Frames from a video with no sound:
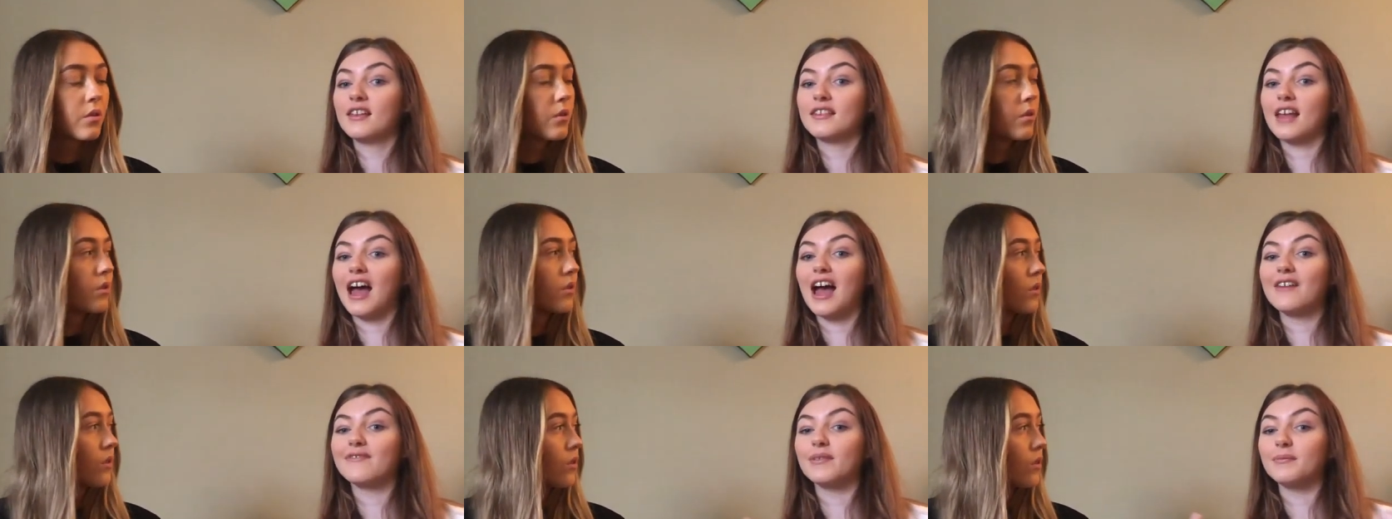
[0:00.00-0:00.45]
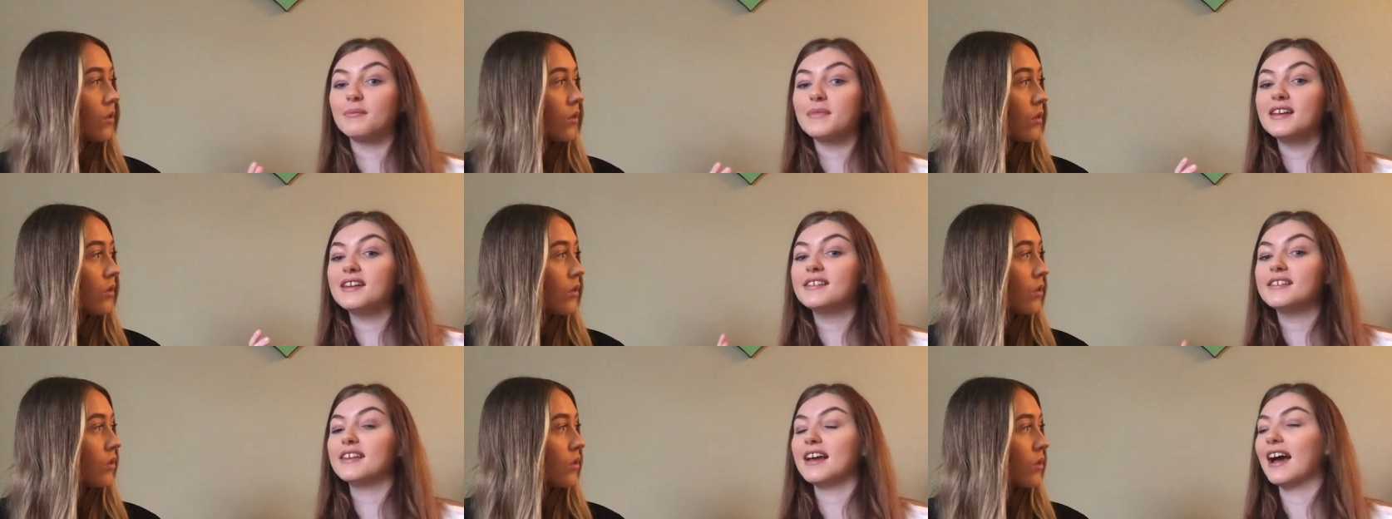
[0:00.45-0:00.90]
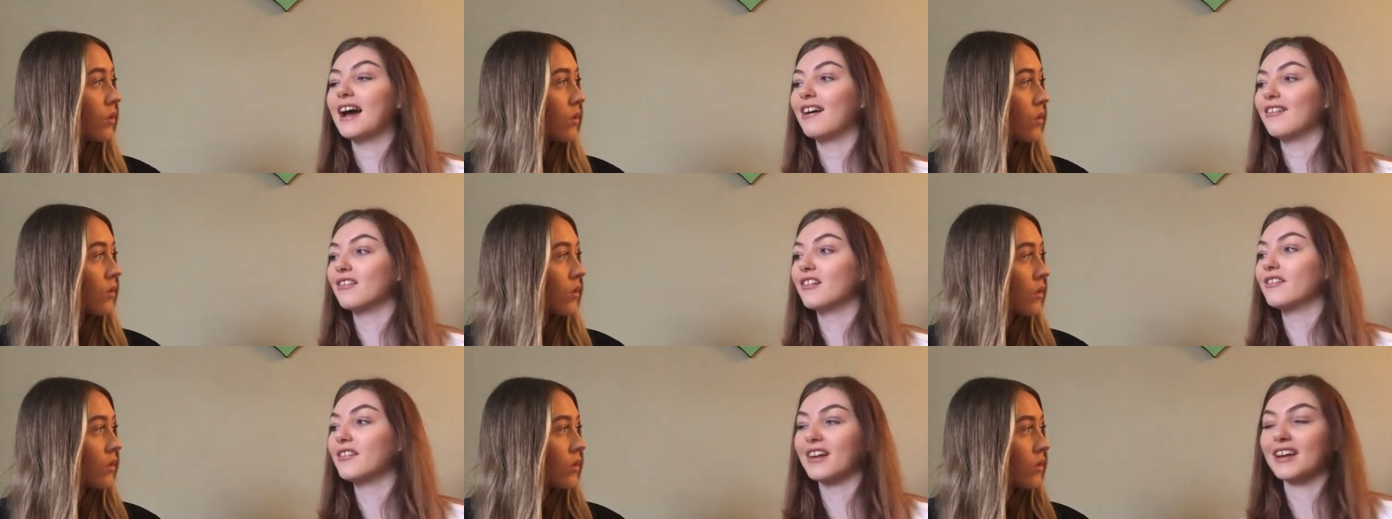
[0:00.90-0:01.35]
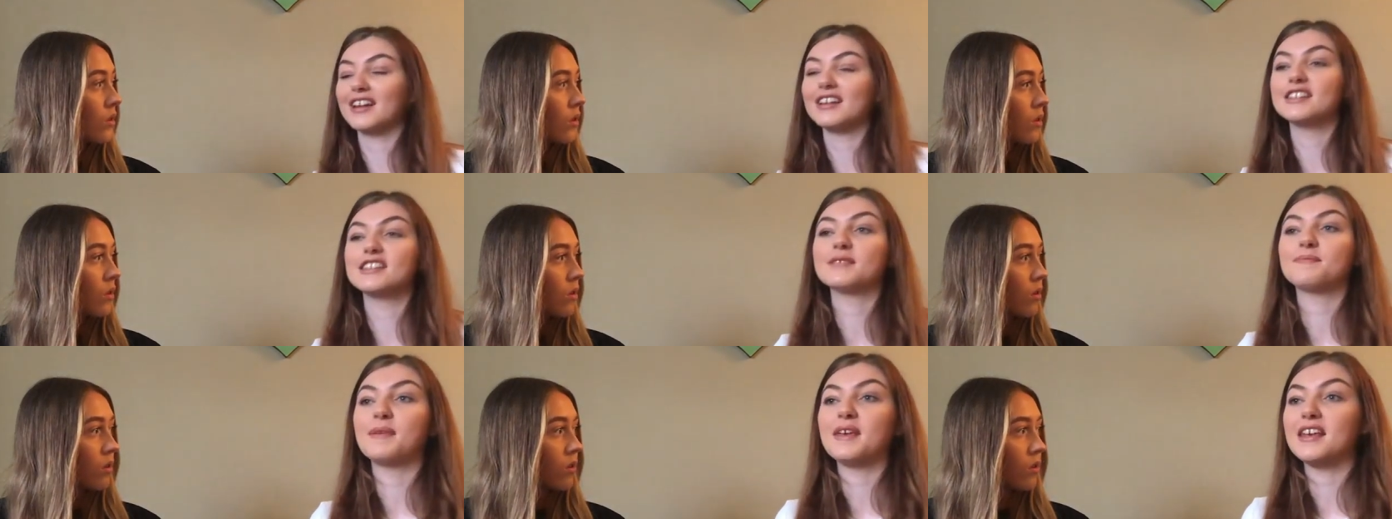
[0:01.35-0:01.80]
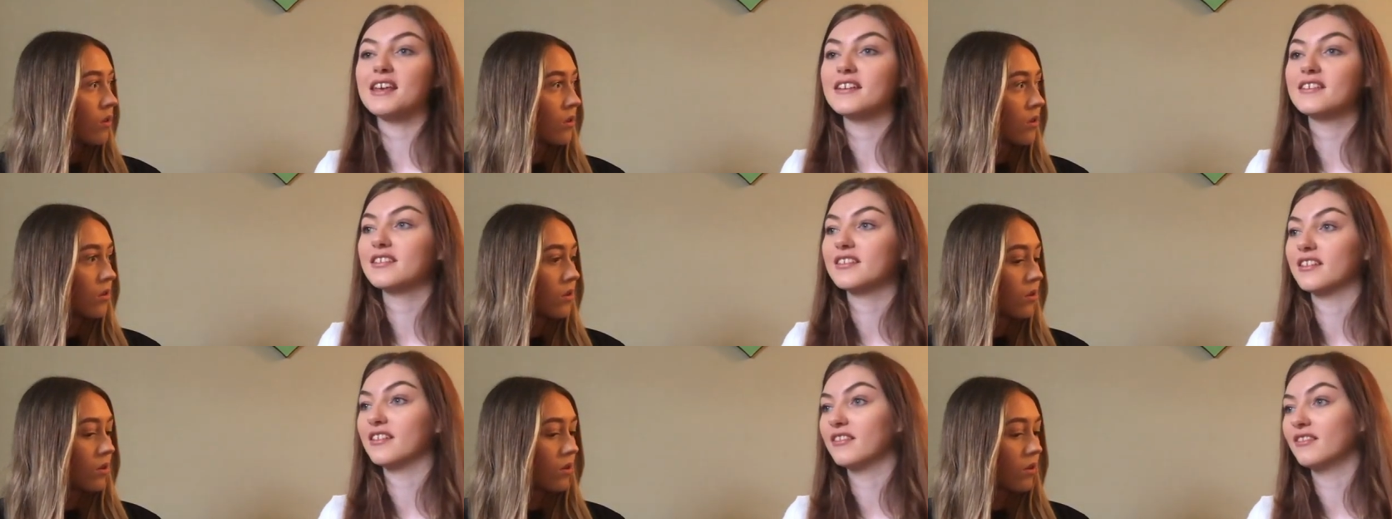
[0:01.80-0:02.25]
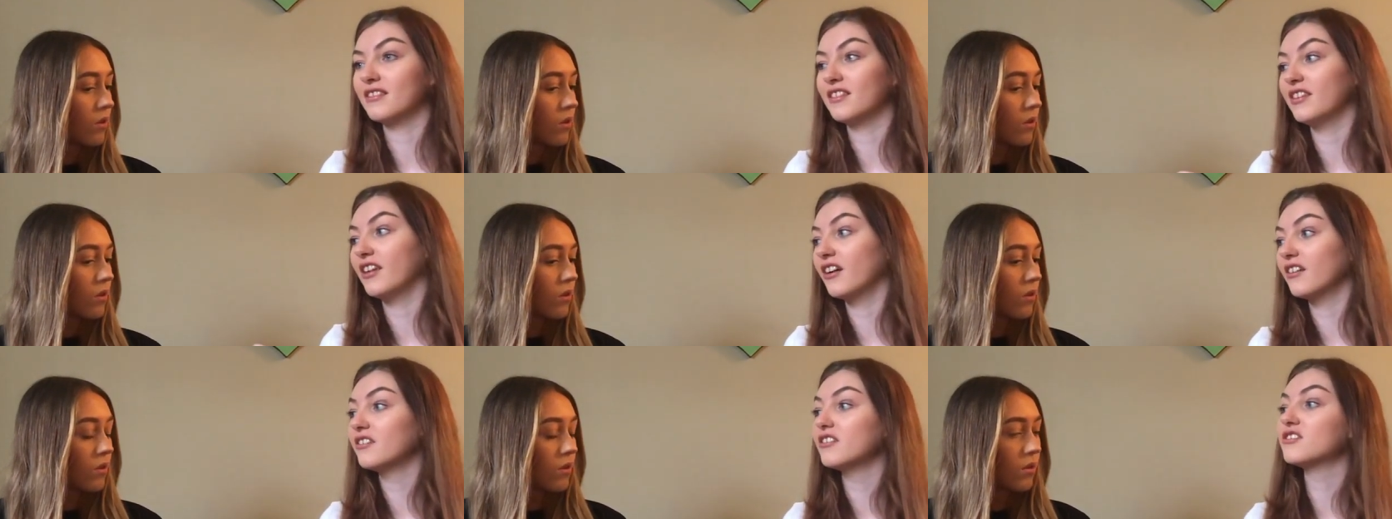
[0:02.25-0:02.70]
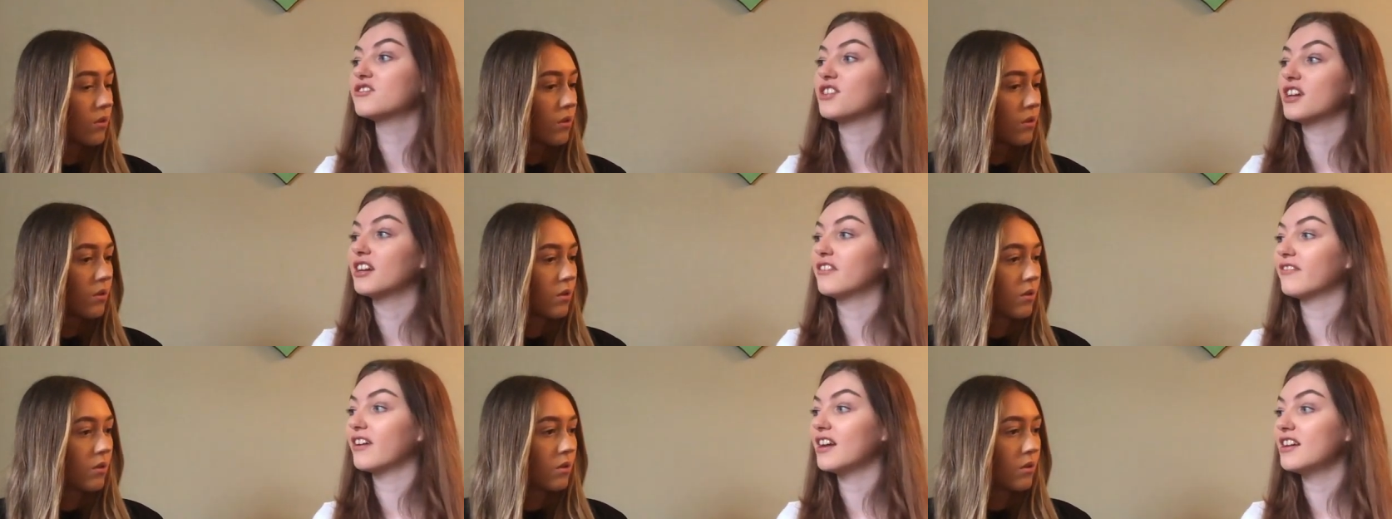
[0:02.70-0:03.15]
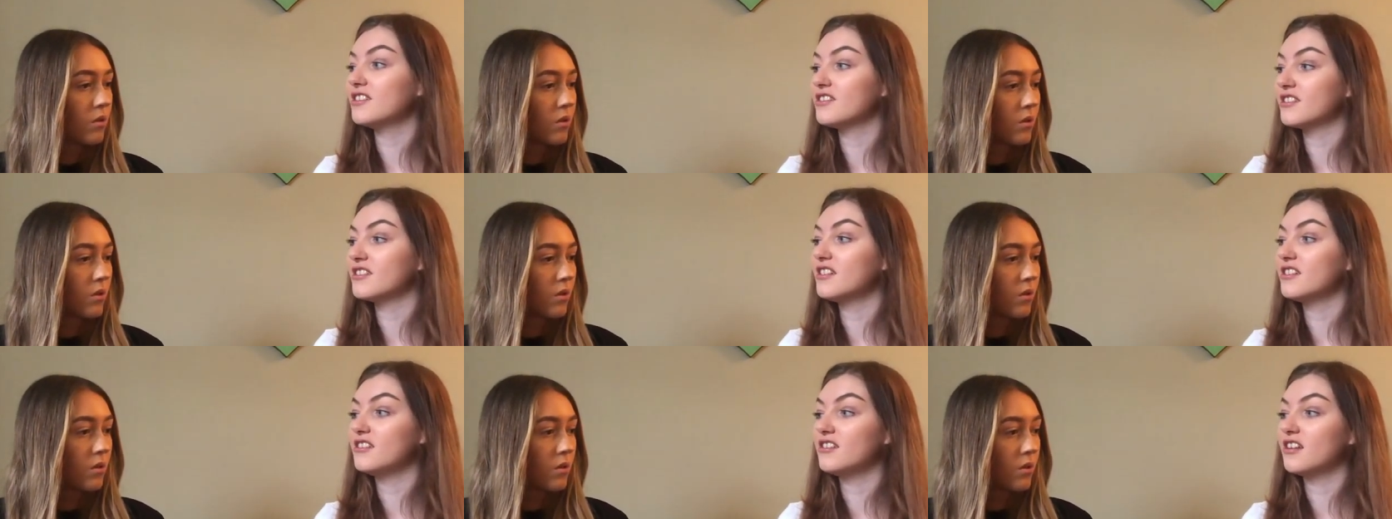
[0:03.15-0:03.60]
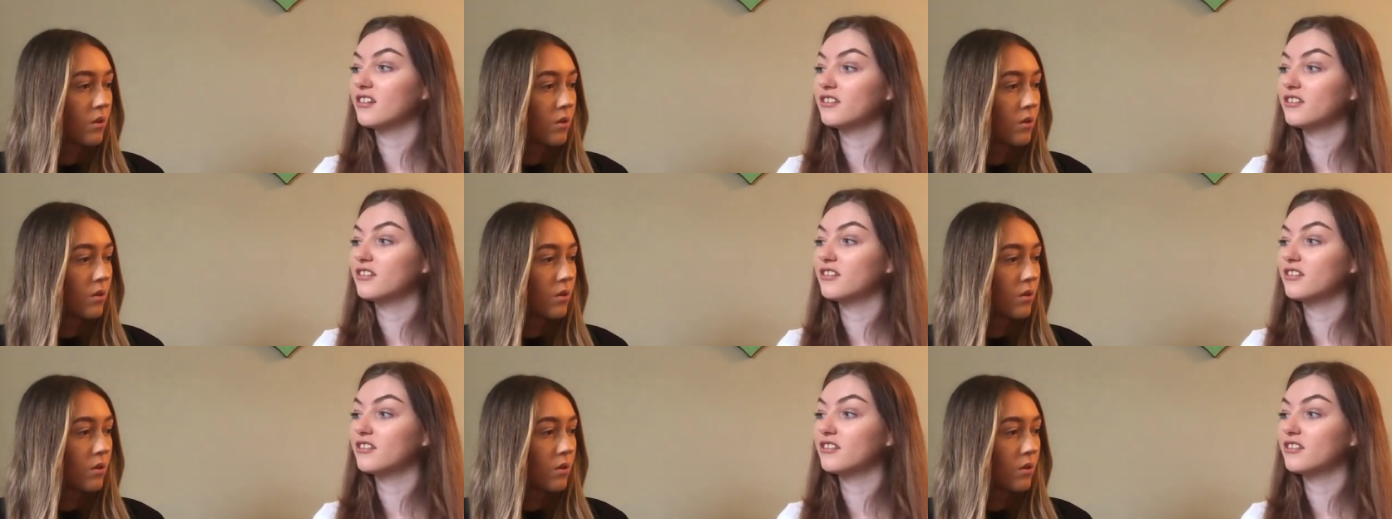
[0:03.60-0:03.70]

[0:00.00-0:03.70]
Speaker 1: that have a media outlet that can speak to the younger generation and